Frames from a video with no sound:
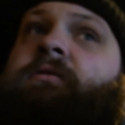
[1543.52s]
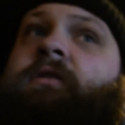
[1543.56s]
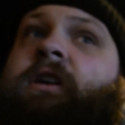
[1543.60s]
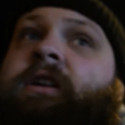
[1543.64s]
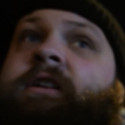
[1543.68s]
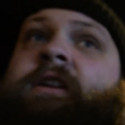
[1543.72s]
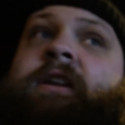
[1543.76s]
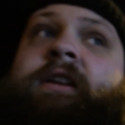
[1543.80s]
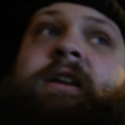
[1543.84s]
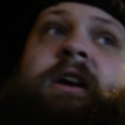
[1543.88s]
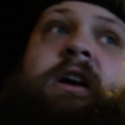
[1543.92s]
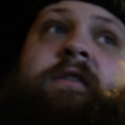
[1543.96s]
right
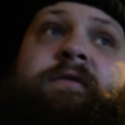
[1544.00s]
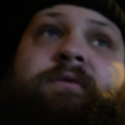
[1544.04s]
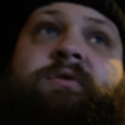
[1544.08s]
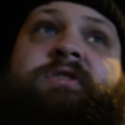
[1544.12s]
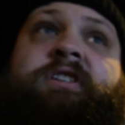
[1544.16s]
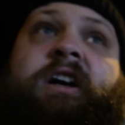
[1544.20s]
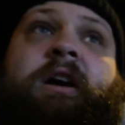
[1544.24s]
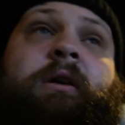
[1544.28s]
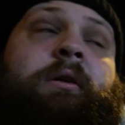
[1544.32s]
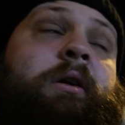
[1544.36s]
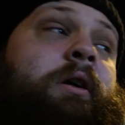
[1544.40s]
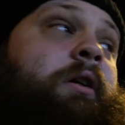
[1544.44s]
near the Eiffel
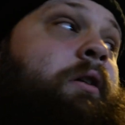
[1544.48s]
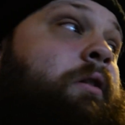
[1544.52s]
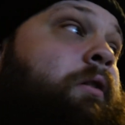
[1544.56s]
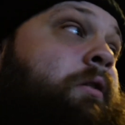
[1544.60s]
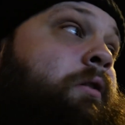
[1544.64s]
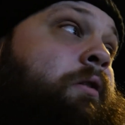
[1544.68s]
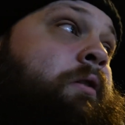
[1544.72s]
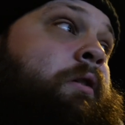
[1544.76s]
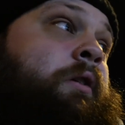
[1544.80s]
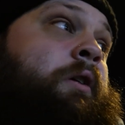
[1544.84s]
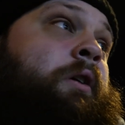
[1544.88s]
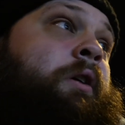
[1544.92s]
Tower.
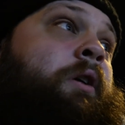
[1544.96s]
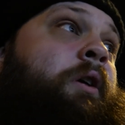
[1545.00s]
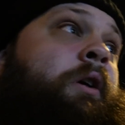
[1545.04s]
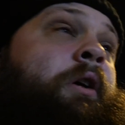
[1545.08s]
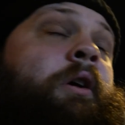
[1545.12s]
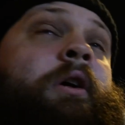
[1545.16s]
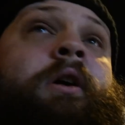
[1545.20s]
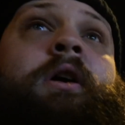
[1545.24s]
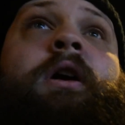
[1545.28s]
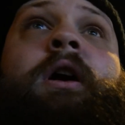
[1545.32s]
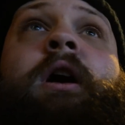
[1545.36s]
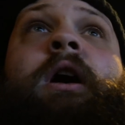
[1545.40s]

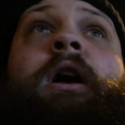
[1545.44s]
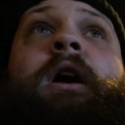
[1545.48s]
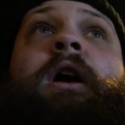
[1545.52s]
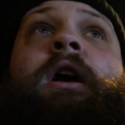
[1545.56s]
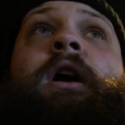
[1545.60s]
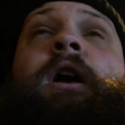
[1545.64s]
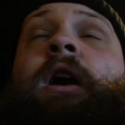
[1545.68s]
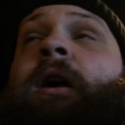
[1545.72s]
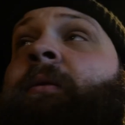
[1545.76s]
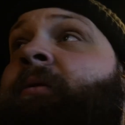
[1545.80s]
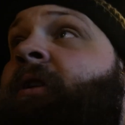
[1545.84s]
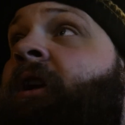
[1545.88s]

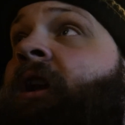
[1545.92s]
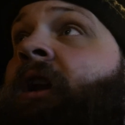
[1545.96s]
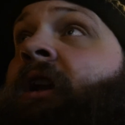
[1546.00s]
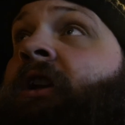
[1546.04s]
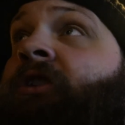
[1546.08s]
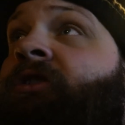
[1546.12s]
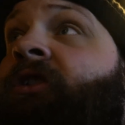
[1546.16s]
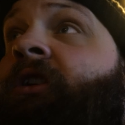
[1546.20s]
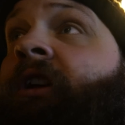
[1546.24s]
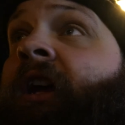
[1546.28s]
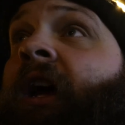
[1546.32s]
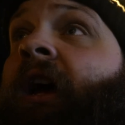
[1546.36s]
I'm going to
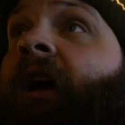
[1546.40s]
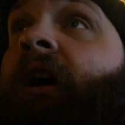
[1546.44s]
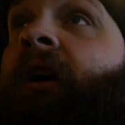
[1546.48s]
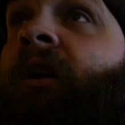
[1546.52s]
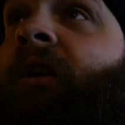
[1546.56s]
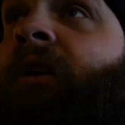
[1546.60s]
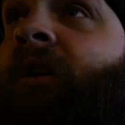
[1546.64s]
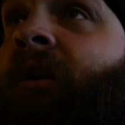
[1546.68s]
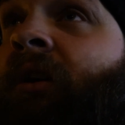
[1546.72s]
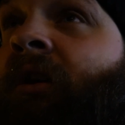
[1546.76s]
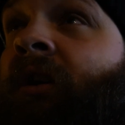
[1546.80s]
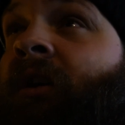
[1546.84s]
literally get
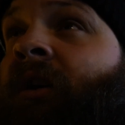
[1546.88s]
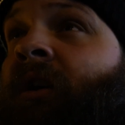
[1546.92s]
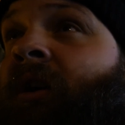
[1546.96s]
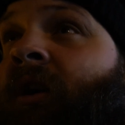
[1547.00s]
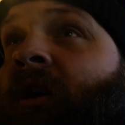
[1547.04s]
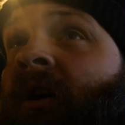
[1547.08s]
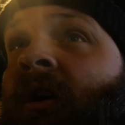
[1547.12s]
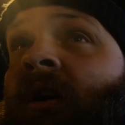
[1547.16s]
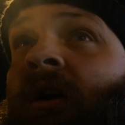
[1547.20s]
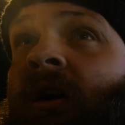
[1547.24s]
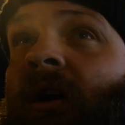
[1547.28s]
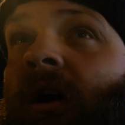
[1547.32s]

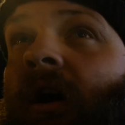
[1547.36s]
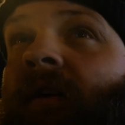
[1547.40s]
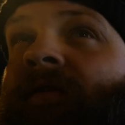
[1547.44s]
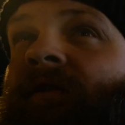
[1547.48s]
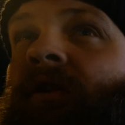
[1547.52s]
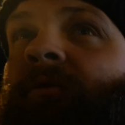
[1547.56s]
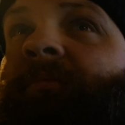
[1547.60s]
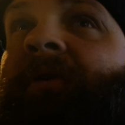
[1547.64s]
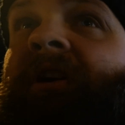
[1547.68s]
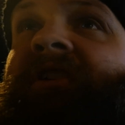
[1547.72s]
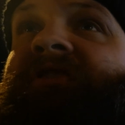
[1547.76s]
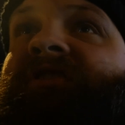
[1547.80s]
a
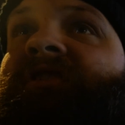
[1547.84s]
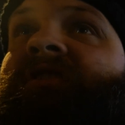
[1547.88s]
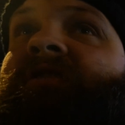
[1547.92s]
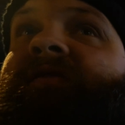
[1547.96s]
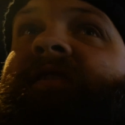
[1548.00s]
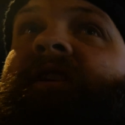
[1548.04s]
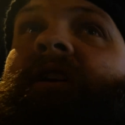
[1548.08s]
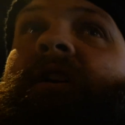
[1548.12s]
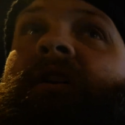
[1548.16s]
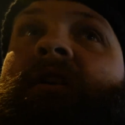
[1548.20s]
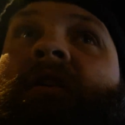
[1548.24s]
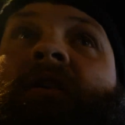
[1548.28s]
few pictures of
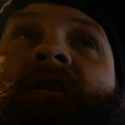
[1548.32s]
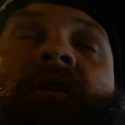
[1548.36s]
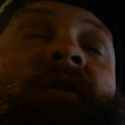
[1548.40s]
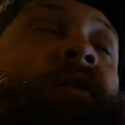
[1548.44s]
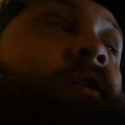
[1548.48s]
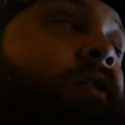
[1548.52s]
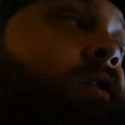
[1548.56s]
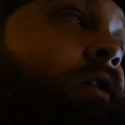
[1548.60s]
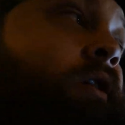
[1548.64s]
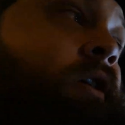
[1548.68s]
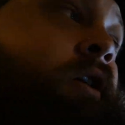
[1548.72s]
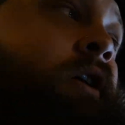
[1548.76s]
it,
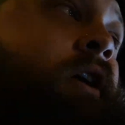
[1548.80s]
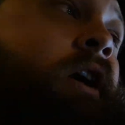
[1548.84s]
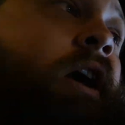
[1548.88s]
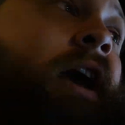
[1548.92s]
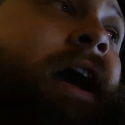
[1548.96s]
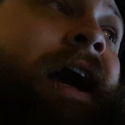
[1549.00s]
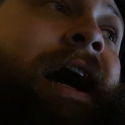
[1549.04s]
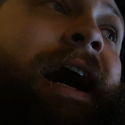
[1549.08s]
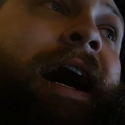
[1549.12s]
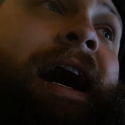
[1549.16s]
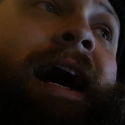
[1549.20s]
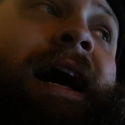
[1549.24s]

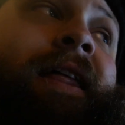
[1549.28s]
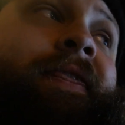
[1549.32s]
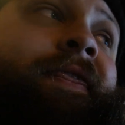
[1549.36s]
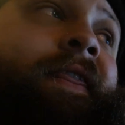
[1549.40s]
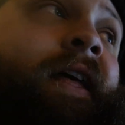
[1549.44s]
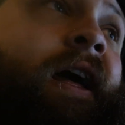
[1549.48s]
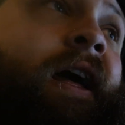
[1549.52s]
and